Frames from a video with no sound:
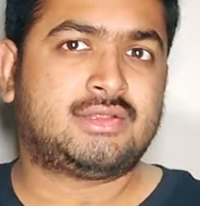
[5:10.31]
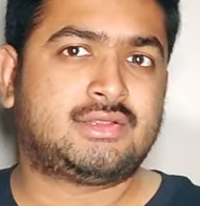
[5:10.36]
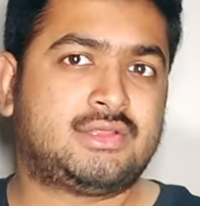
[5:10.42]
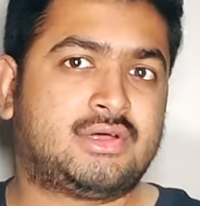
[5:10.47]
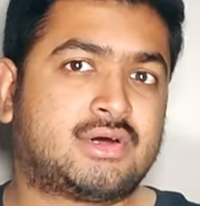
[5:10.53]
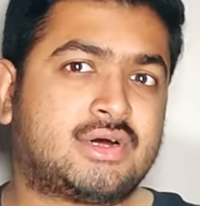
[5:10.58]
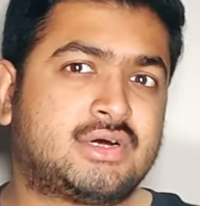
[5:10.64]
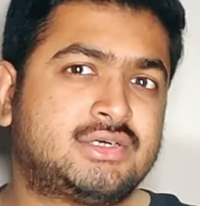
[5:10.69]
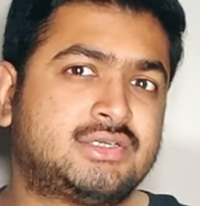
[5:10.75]

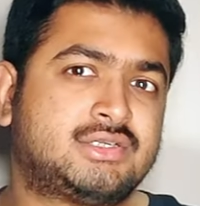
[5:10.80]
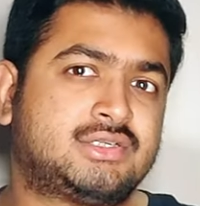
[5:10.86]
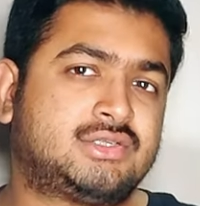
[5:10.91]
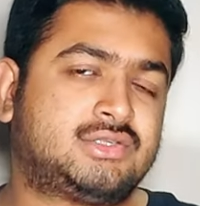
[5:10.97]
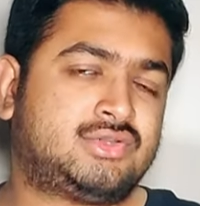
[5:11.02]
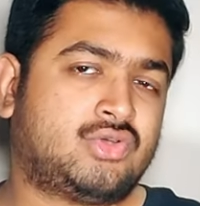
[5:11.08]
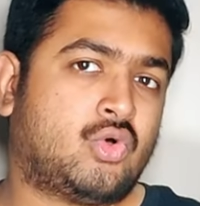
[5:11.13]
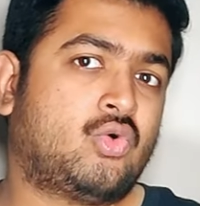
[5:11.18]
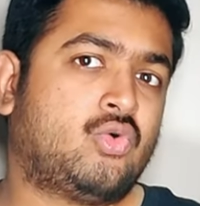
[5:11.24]
There are
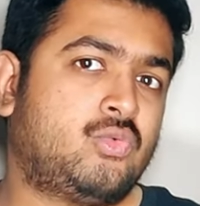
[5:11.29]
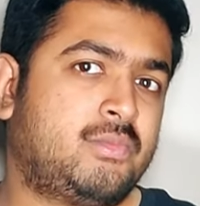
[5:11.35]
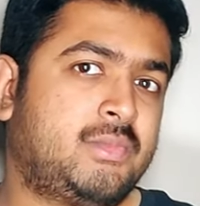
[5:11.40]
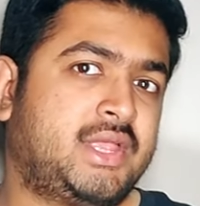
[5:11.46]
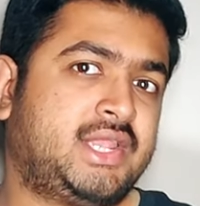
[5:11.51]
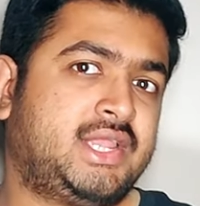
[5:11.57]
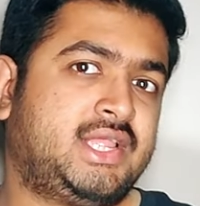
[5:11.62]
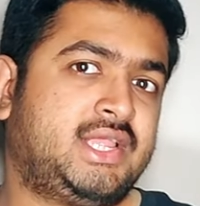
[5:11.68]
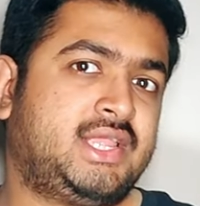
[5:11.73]
so
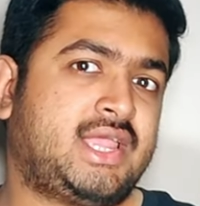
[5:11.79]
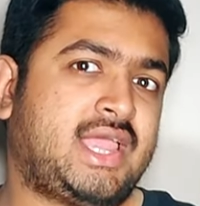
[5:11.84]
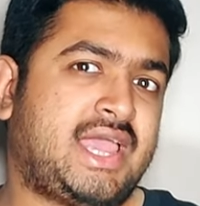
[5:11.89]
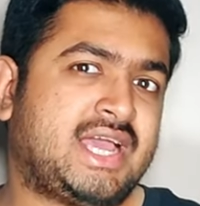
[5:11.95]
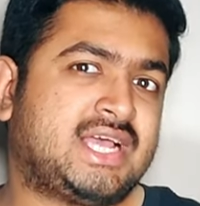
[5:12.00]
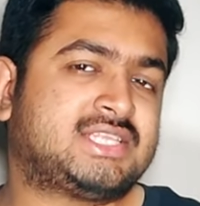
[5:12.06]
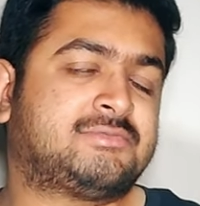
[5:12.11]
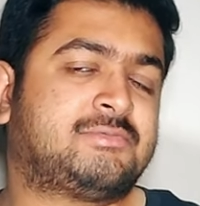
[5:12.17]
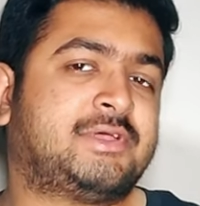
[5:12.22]
many
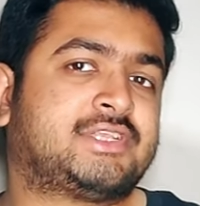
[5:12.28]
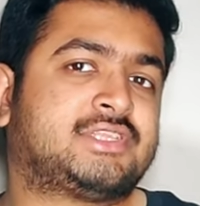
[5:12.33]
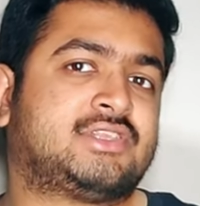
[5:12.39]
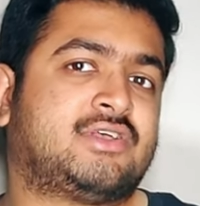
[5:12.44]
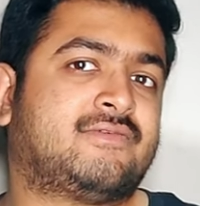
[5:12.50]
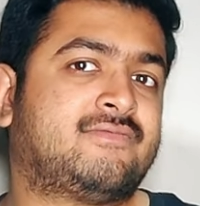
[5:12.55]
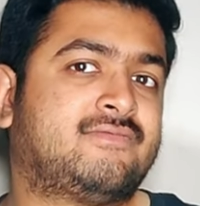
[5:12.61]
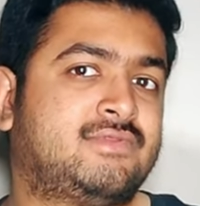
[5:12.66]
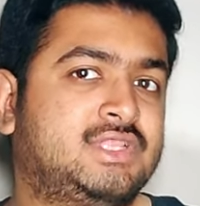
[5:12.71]
aspects
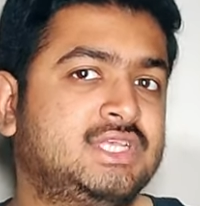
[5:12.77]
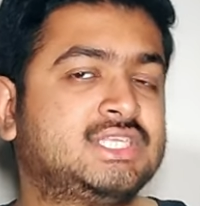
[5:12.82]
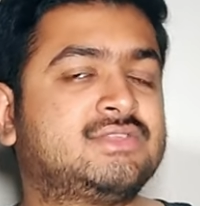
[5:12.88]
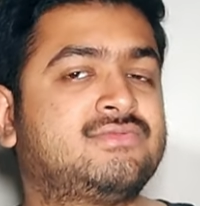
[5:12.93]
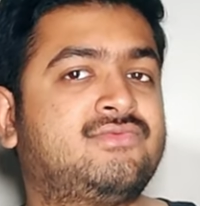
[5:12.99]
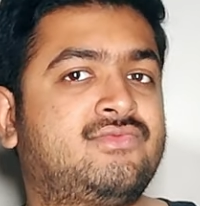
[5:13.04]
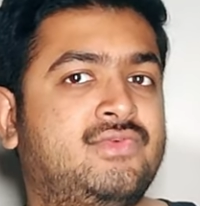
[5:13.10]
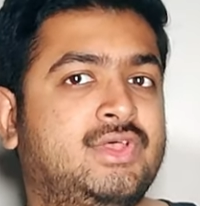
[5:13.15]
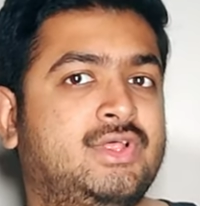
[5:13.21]
of
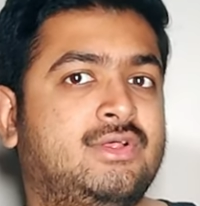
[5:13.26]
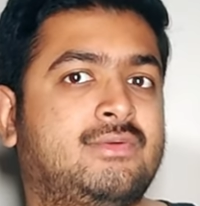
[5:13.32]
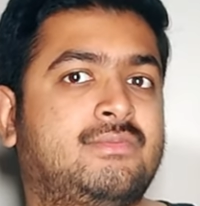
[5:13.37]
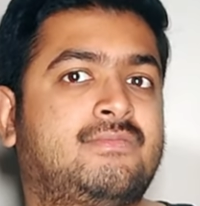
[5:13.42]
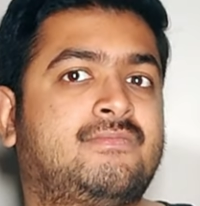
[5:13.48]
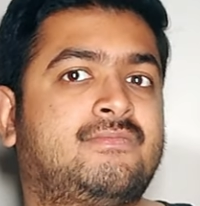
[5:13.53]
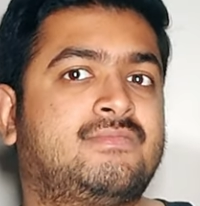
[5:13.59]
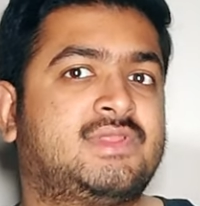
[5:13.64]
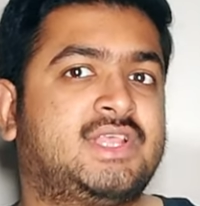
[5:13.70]
this
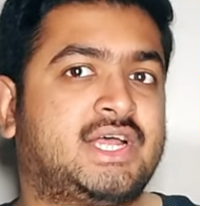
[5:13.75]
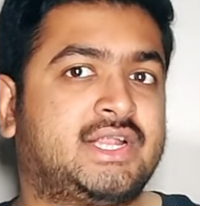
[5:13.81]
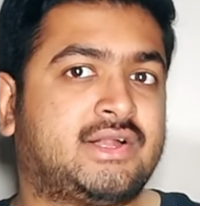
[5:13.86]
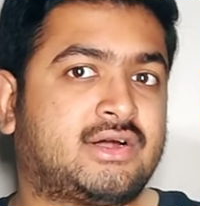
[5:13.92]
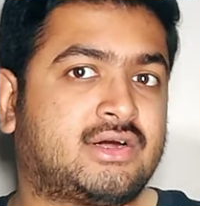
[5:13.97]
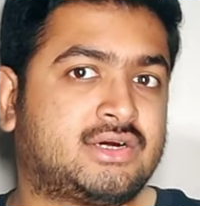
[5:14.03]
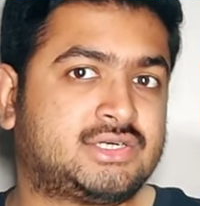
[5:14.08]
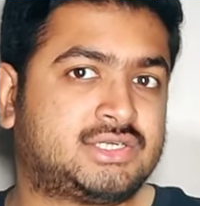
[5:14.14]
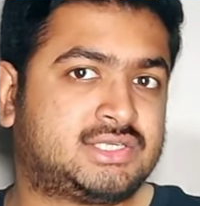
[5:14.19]
film that
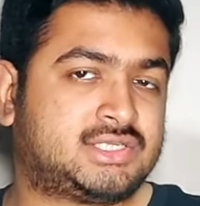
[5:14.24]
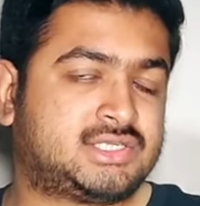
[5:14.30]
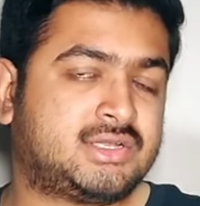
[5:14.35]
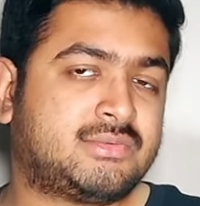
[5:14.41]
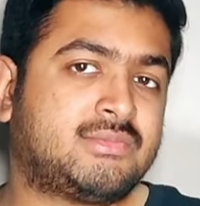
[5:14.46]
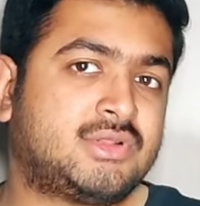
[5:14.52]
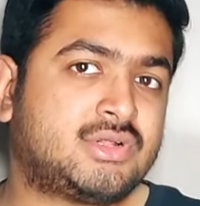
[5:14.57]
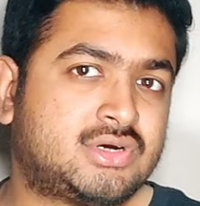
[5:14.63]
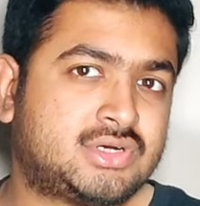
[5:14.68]
are
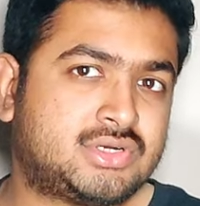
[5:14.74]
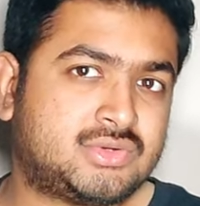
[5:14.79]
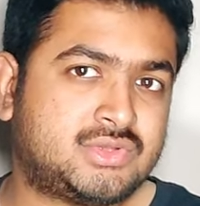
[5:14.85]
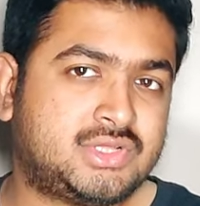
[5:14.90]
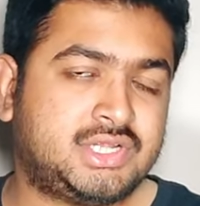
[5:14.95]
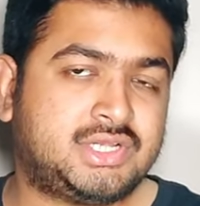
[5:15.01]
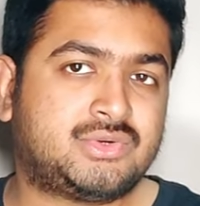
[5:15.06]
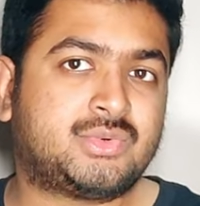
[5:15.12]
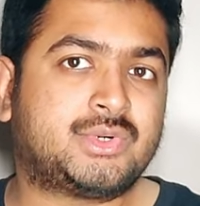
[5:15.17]
similar to
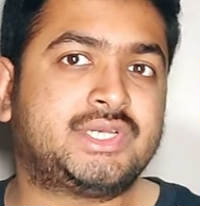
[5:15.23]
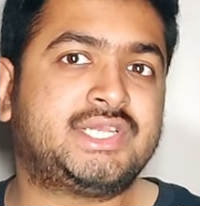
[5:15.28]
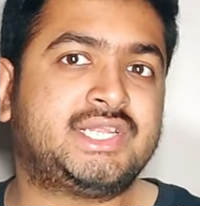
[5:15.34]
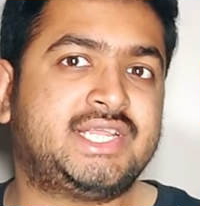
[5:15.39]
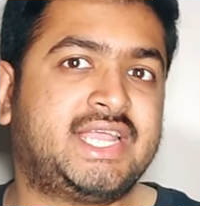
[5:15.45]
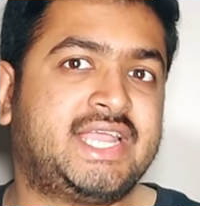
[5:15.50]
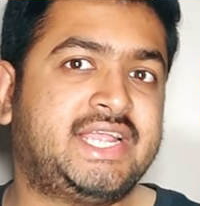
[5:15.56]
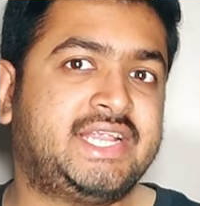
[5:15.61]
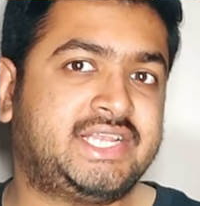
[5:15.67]
the
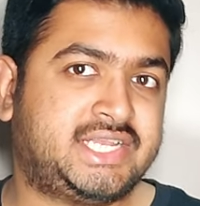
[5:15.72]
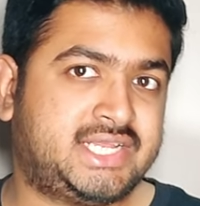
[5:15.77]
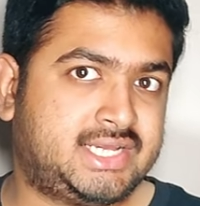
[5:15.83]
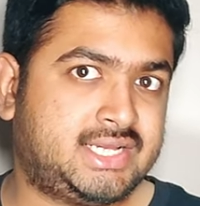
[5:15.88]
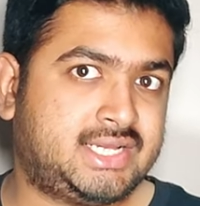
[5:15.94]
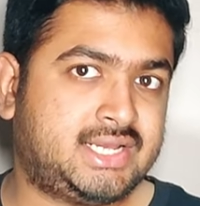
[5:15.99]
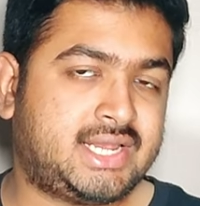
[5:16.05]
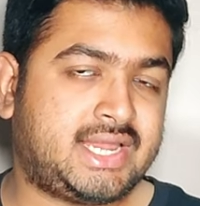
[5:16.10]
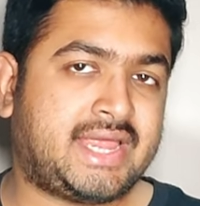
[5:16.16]

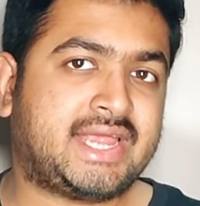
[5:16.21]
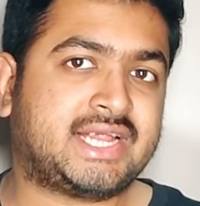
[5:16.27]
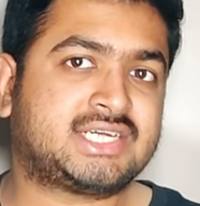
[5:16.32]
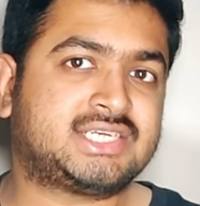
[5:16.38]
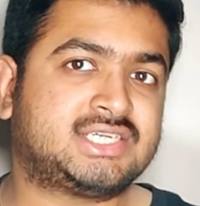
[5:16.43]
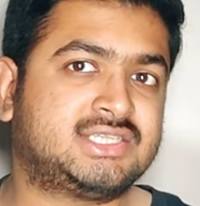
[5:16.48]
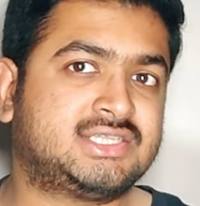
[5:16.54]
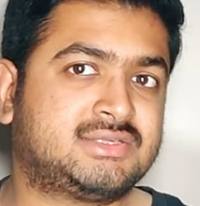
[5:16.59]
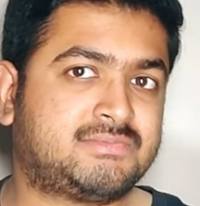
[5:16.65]
2018
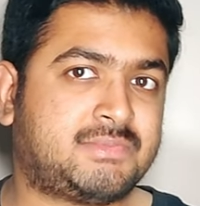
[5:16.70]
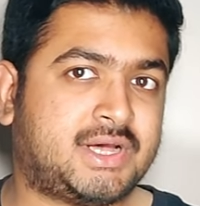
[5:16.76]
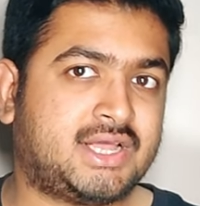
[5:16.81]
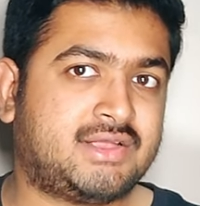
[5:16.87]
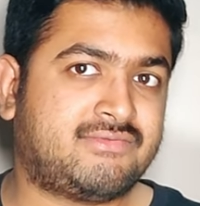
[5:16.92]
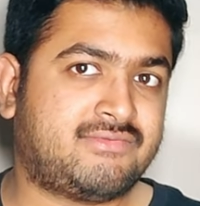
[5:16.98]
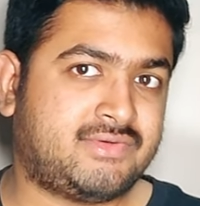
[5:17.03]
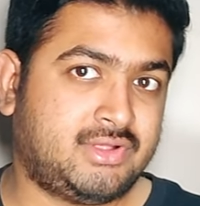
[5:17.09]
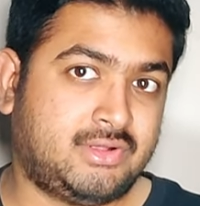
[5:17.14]
action
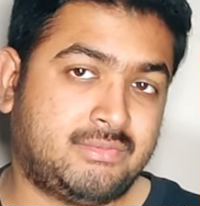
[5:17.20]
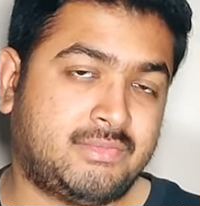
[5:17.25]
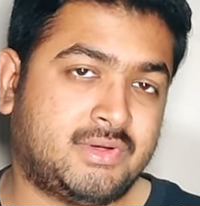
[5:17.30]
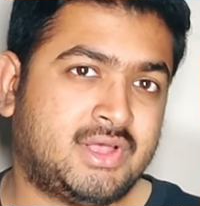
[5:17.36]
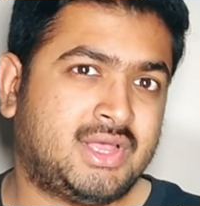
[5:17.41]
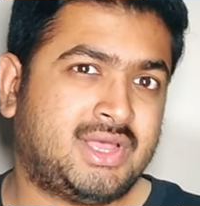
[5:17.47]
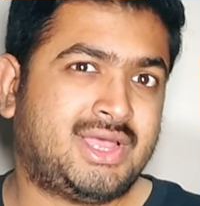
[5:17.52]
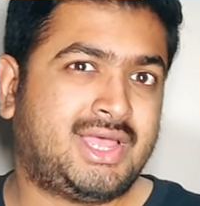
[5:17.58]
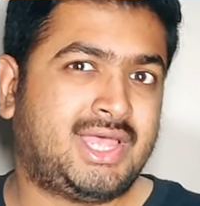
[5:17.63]
spy
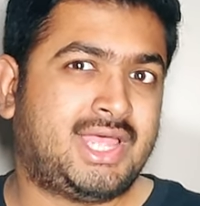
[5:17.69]
film